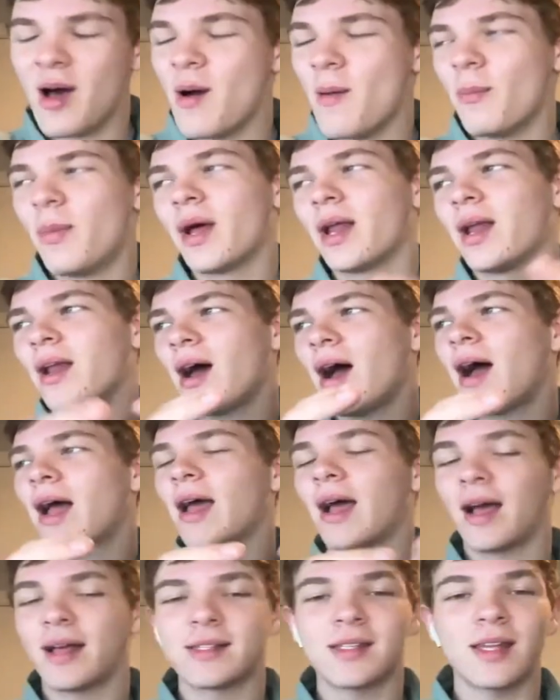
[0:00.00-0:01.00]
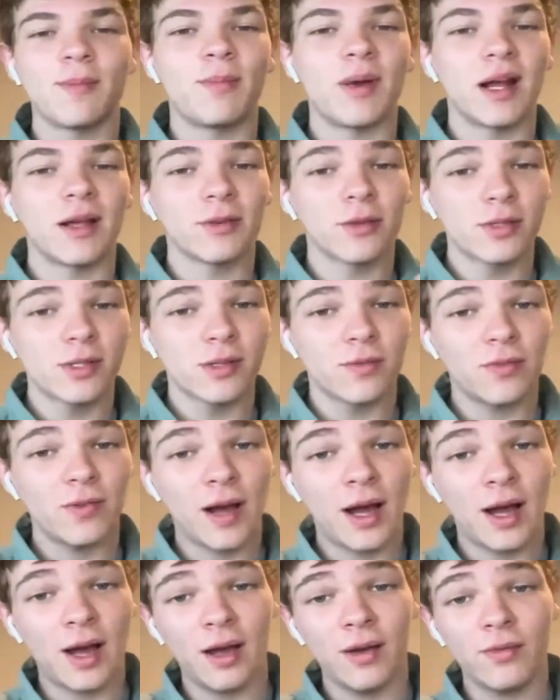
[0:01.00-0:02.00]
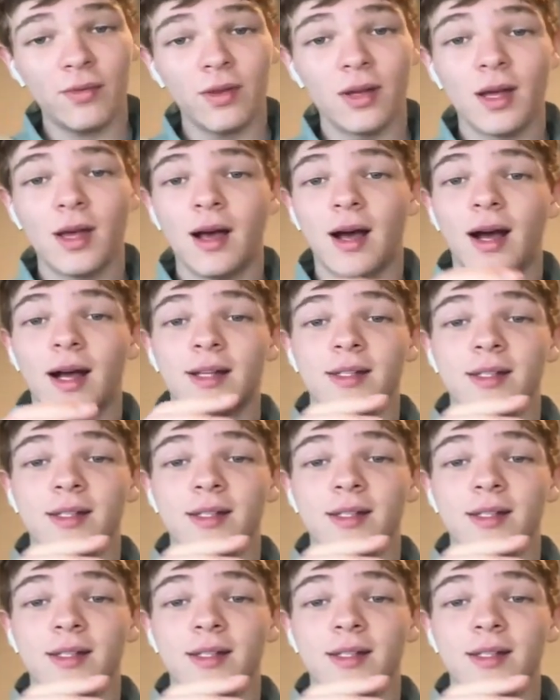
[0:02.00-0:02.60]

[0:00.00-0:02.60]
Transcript: but I, I said Panthers in 5. I